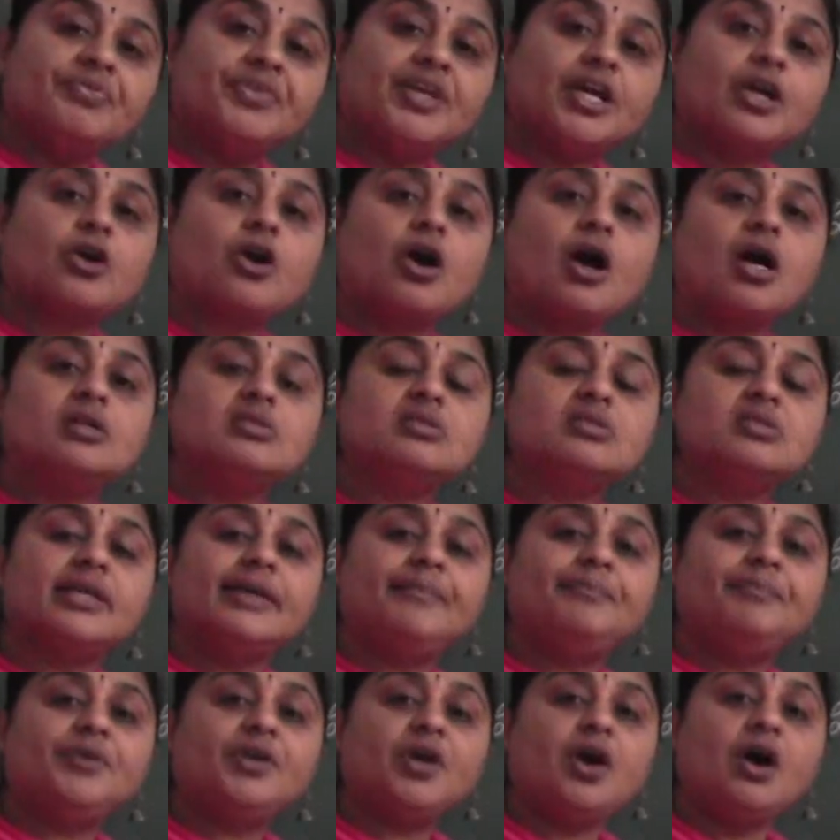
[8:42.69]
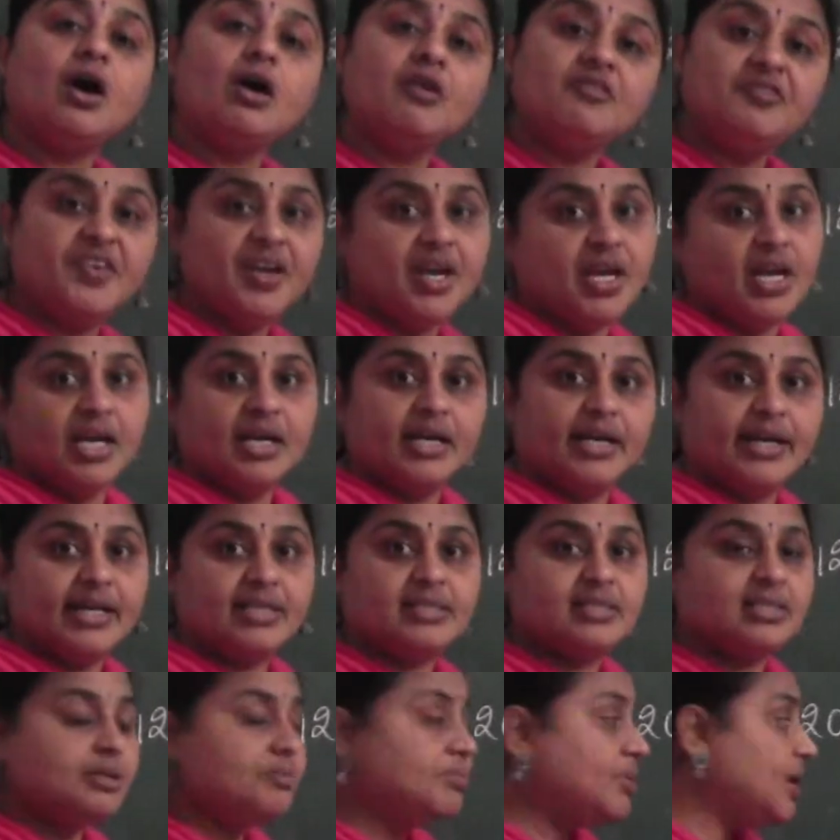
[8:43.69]
The concept of
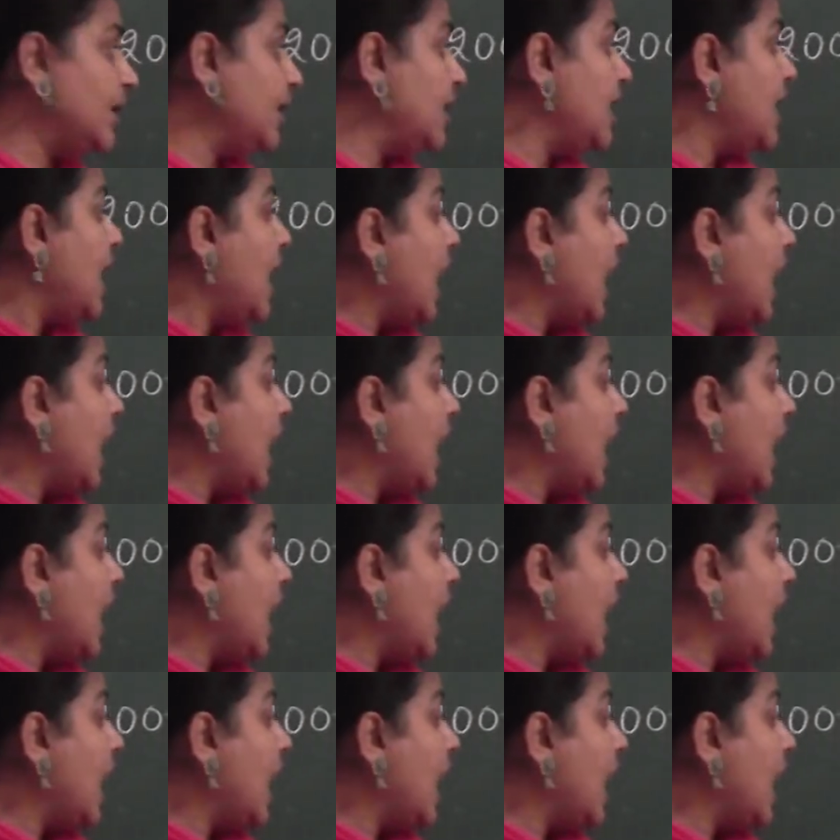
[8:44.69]
decimal.